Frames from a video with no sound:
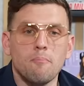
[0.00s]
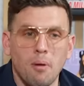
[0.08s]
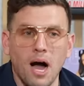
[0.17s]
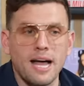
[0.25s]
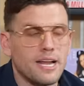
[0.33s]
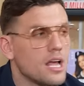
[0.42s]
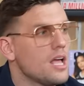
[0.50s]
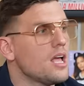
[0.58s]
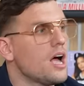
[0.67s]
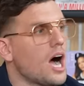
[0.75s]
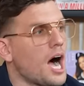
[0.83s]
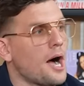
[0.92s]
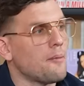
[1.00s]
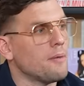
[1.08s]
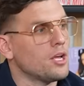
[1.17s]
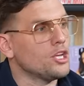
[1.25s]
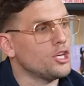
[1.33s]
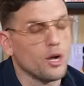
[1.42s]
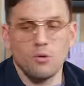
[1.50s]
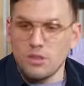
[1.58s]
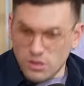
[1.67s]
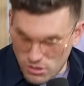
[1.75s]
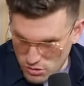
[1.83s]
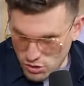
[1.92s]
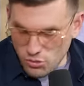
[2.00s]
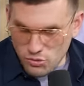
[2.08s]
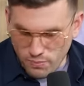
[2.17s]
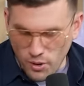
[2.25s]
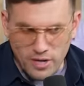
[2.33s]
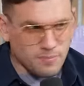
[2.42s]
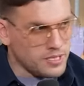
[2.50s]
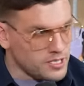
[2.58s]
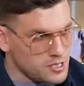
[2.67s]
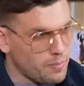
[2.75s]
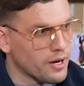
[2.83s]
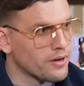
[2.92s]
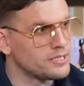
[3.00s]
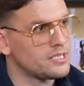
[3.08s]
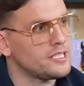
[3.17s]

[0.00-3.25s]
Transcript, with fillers: But um, you know, you brought up the experience.